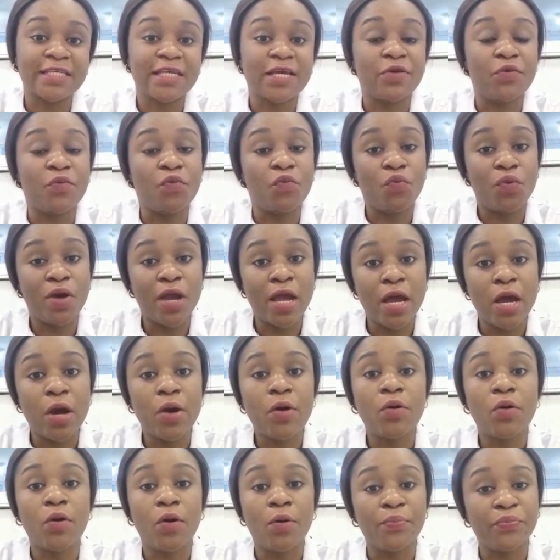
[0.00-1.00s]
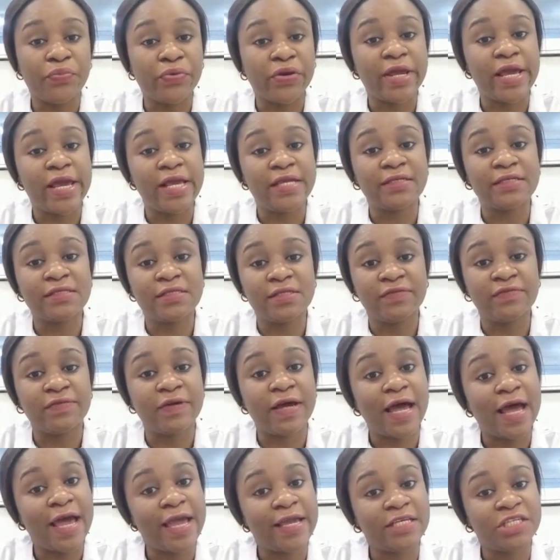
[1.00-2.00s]
a comprehensive
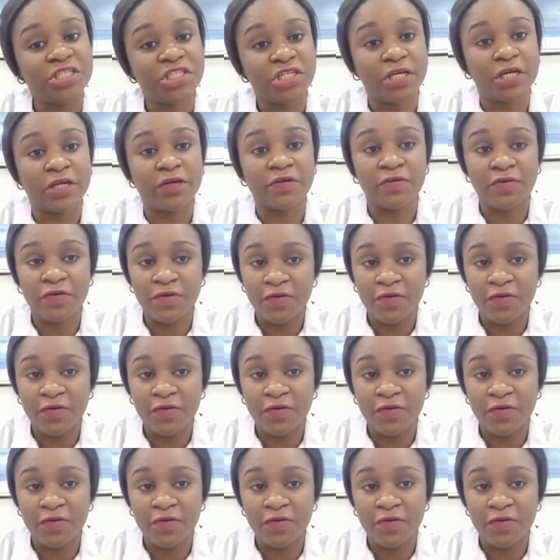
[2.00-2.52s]
eye check